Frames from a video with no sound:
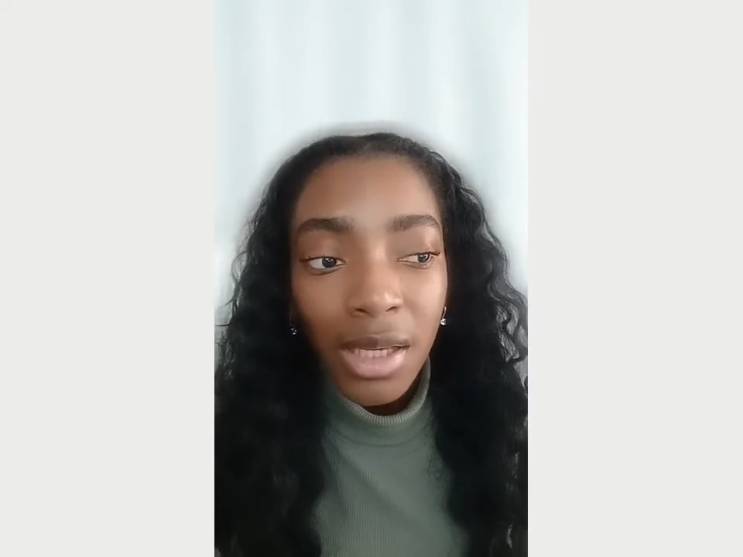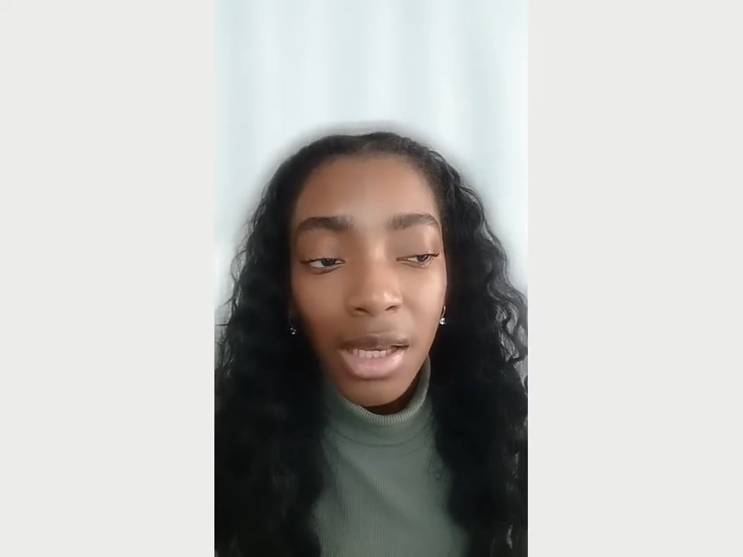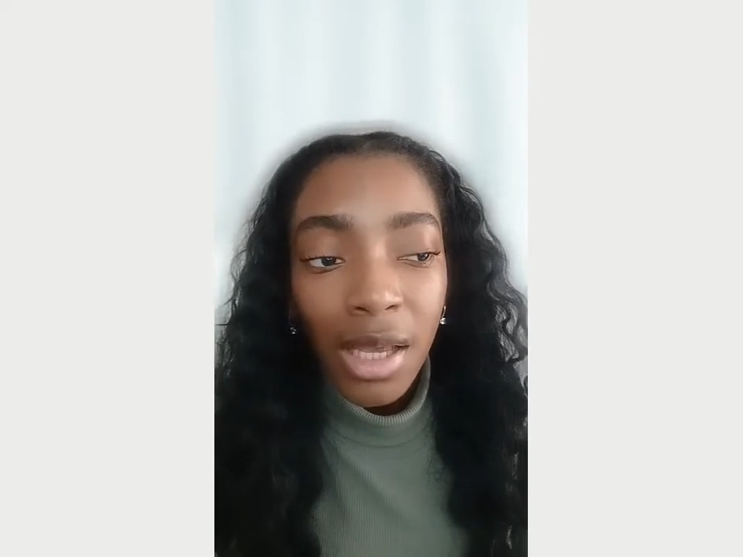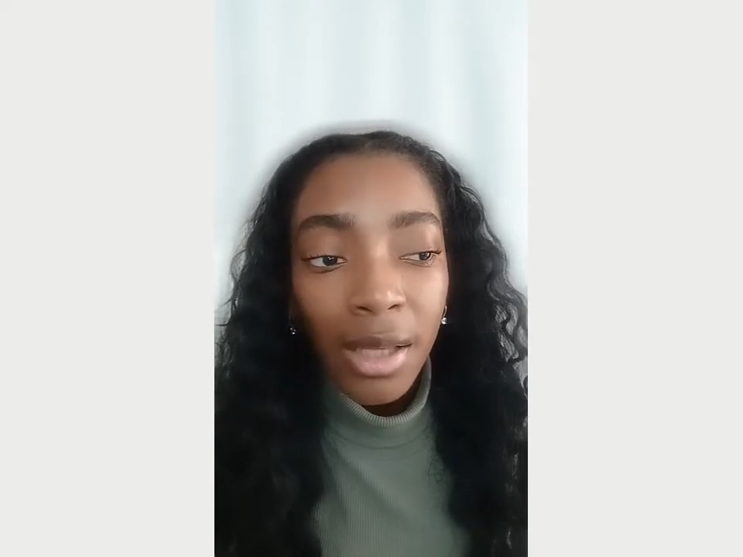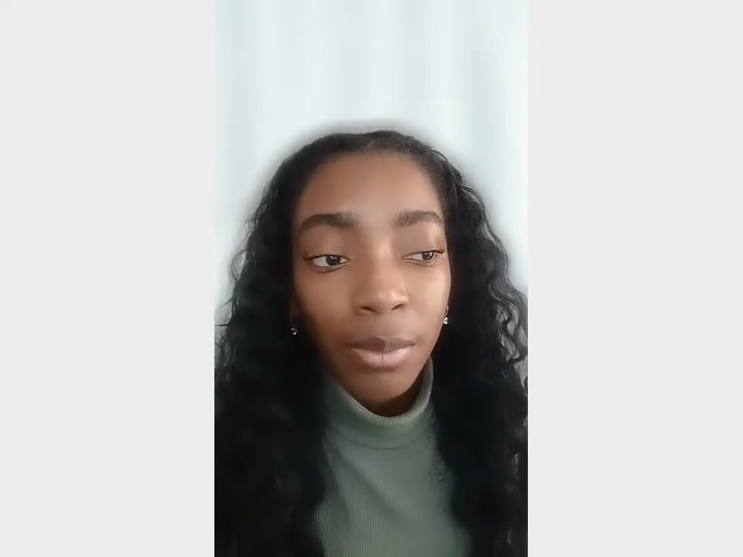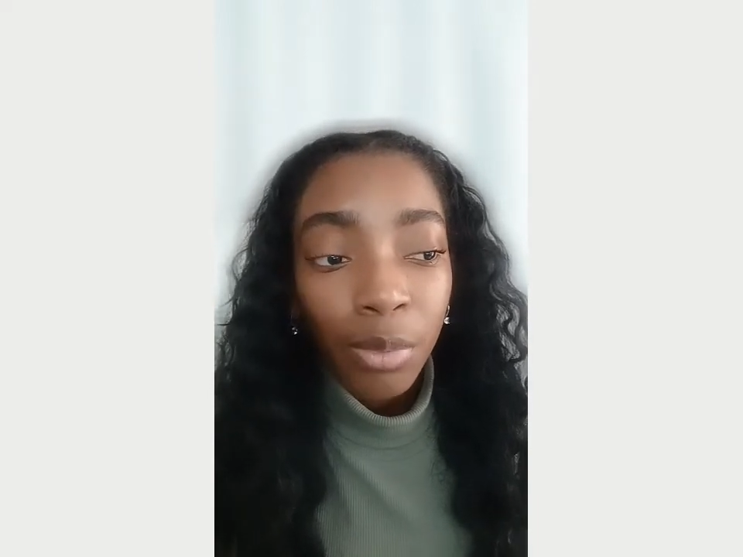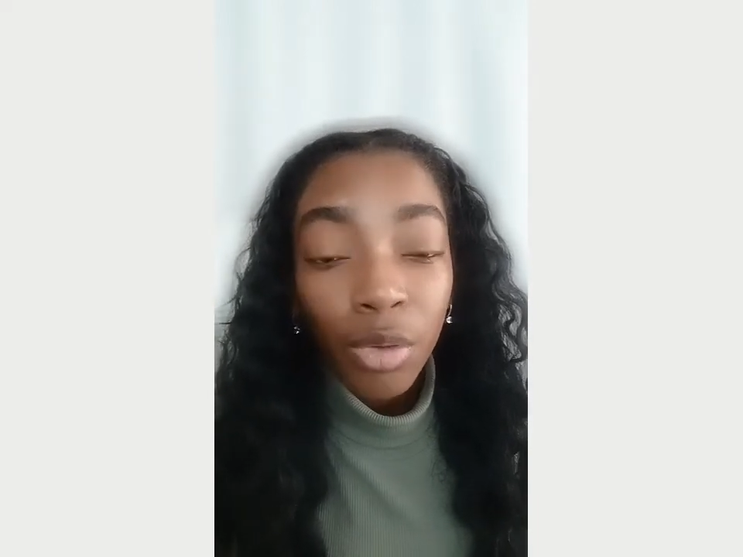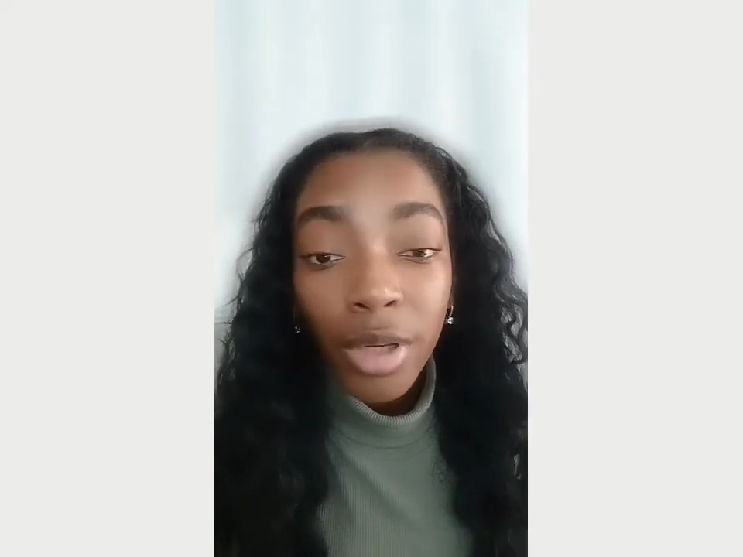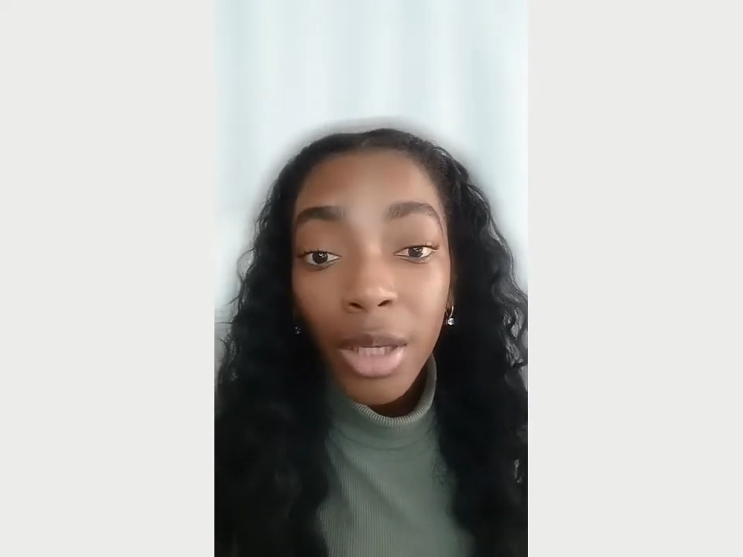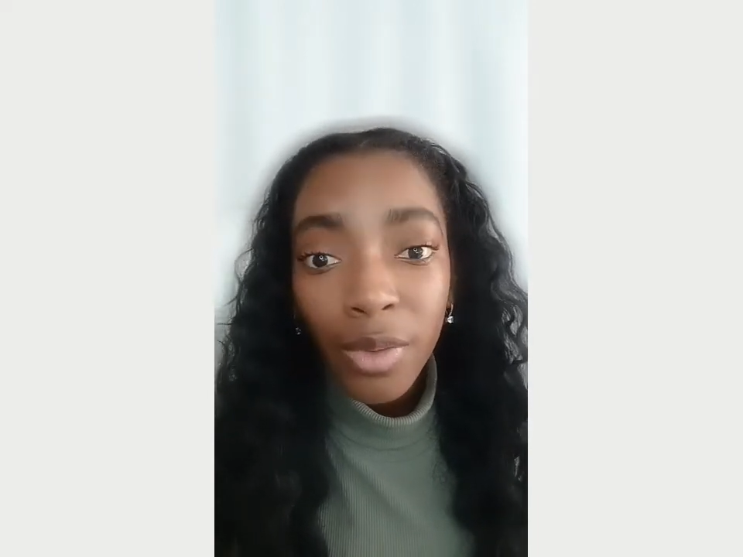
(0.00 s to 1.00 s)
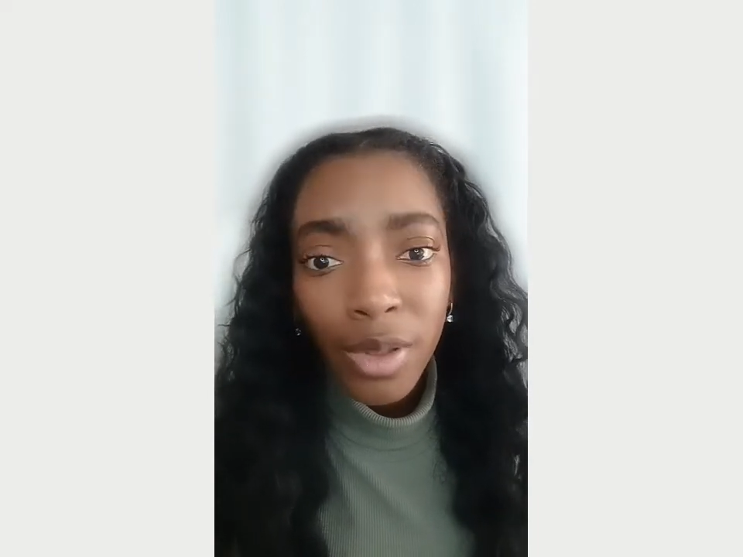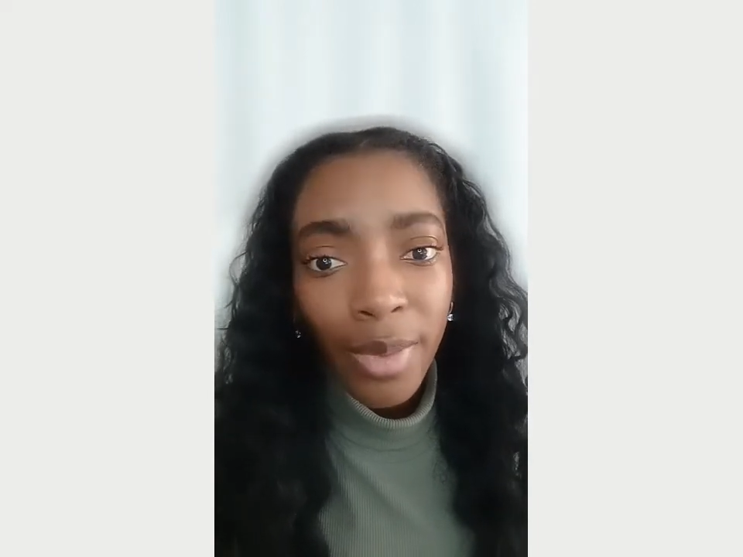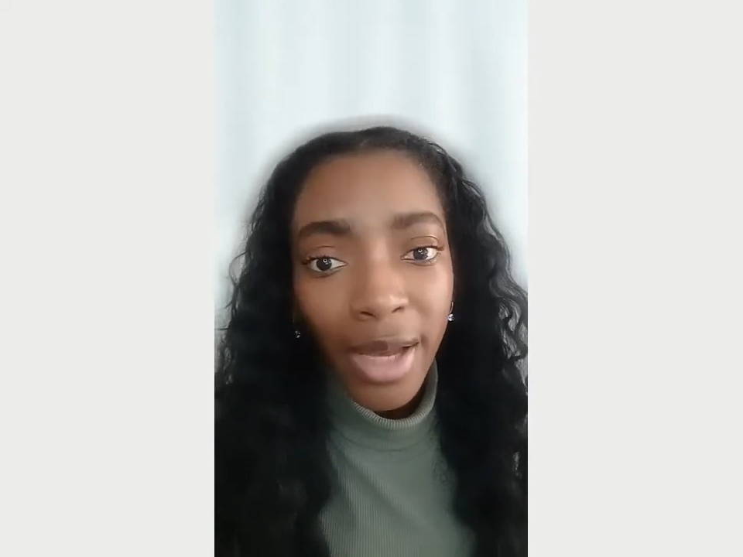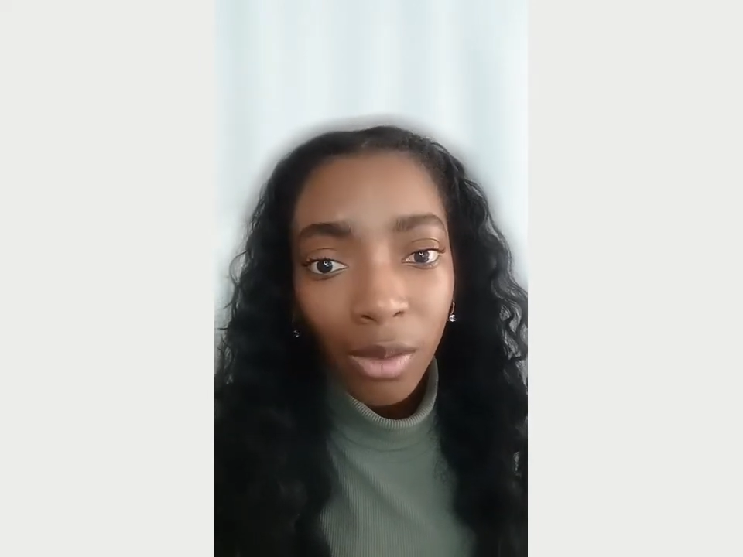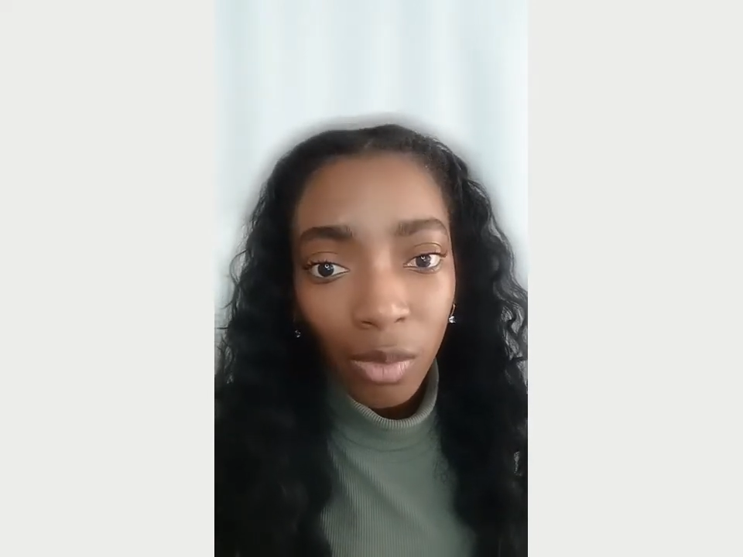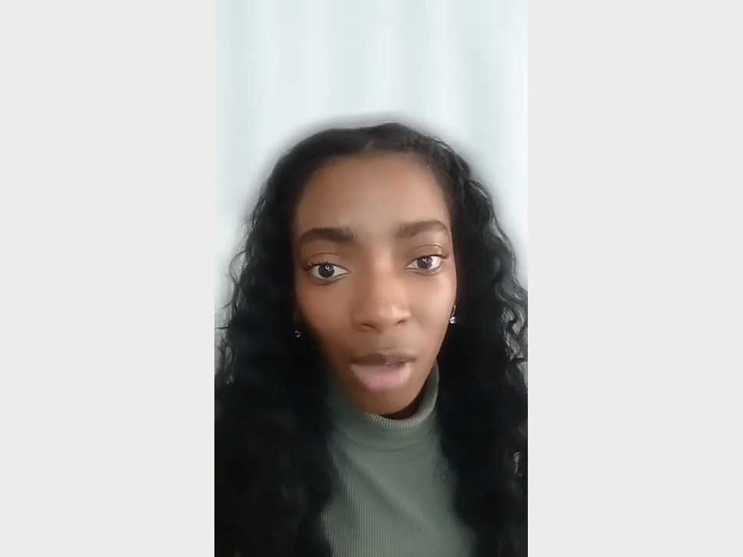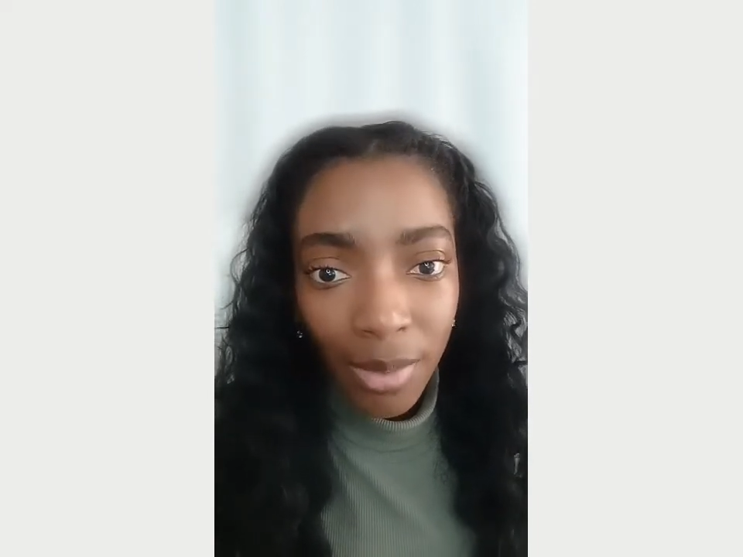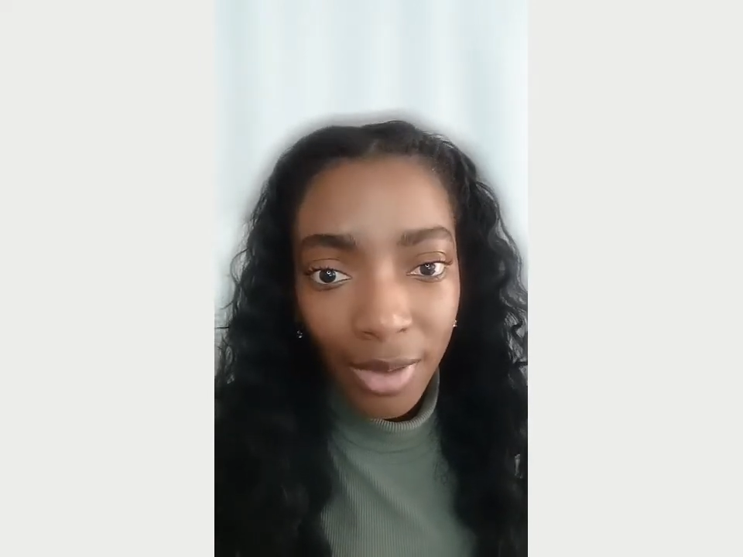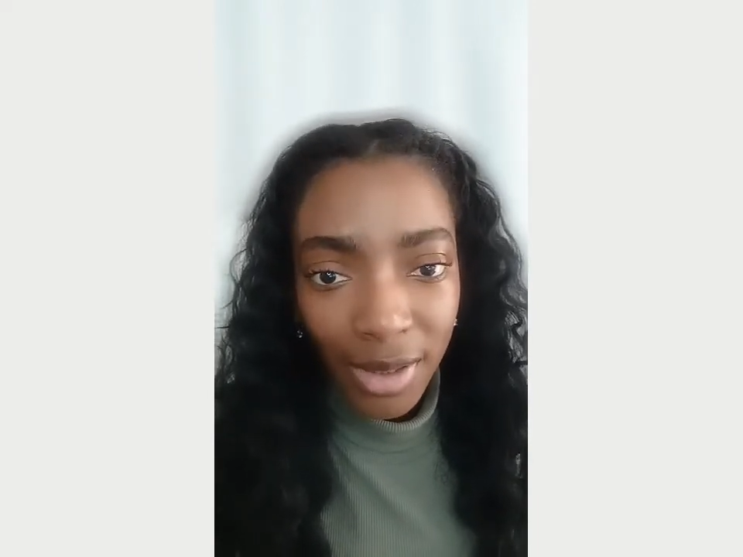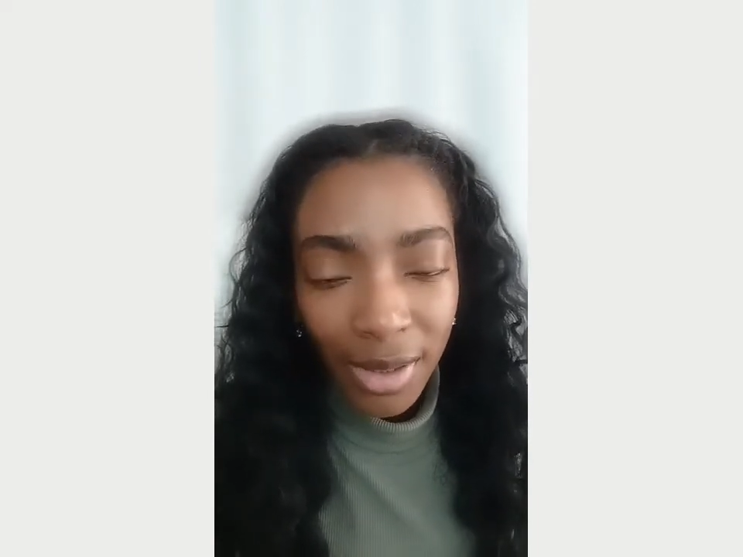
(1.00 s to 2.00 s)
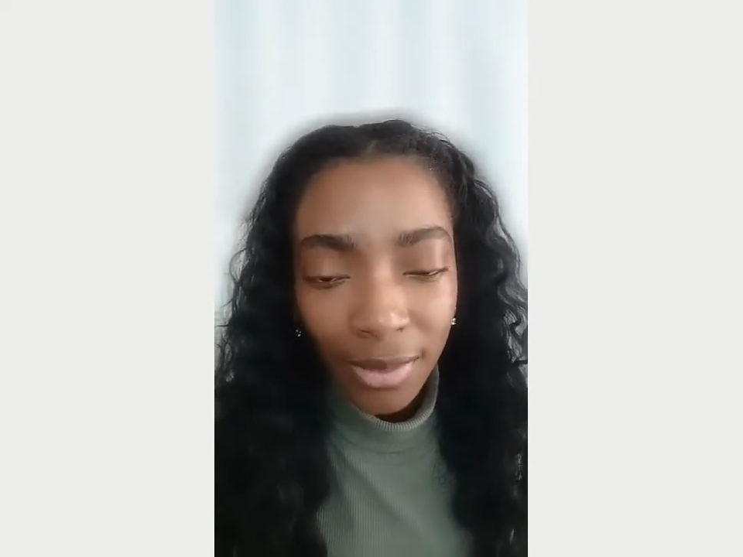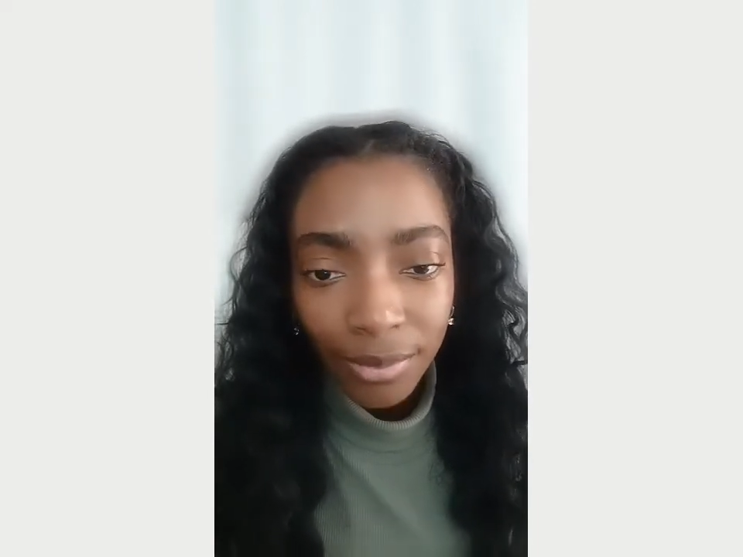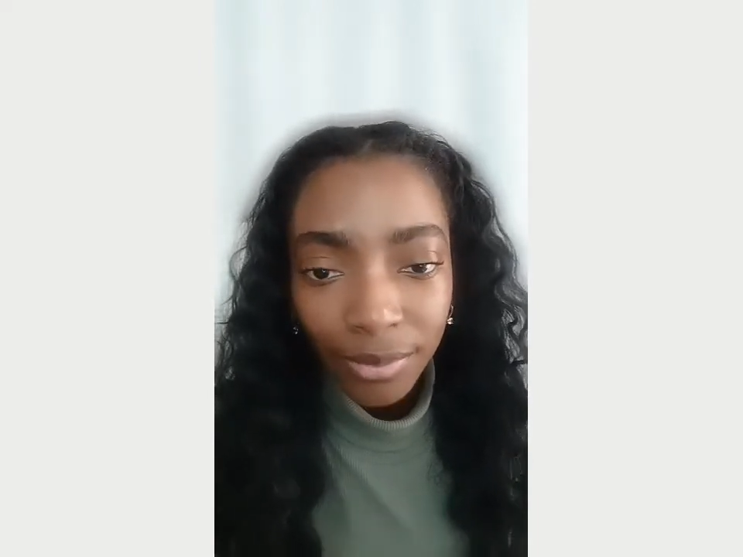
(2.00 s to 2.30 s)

and praying with Pat Robertson.